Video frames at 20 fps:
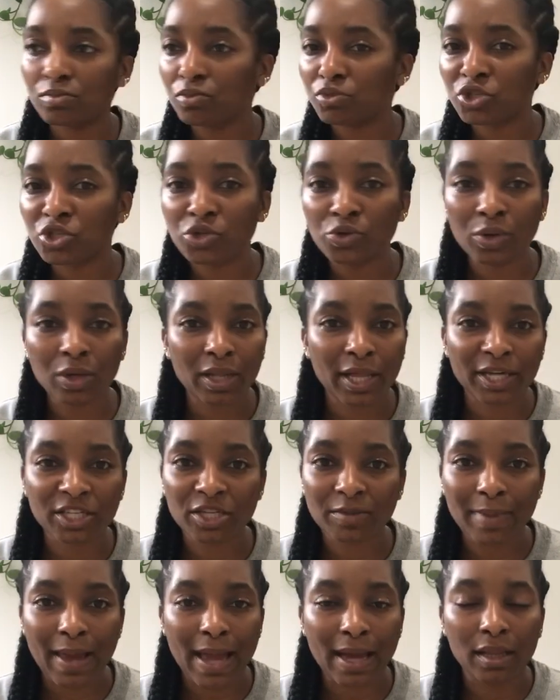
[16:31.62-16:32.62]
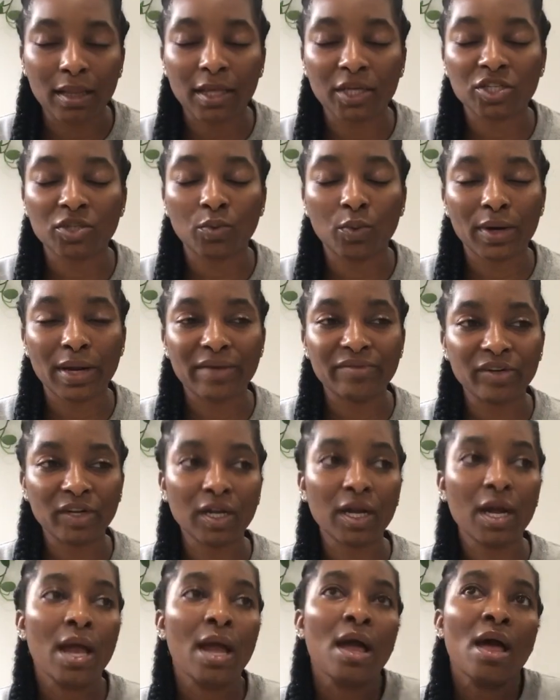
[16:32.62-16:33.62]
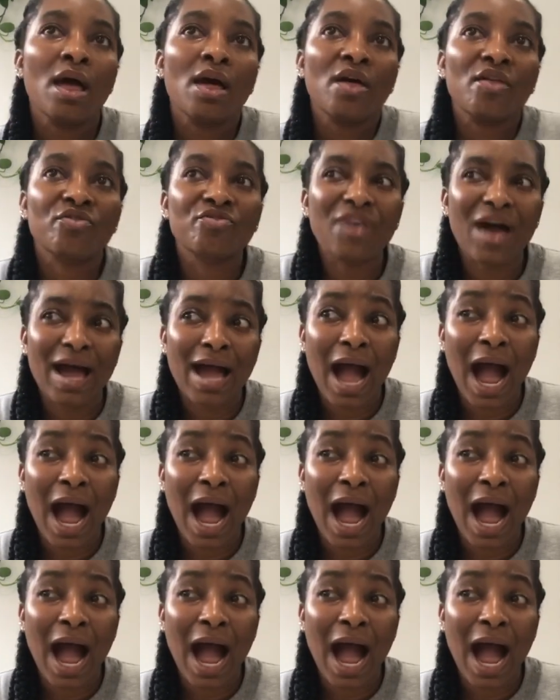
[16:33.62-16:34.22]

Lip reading: shoe collection, bag collection, whatever, that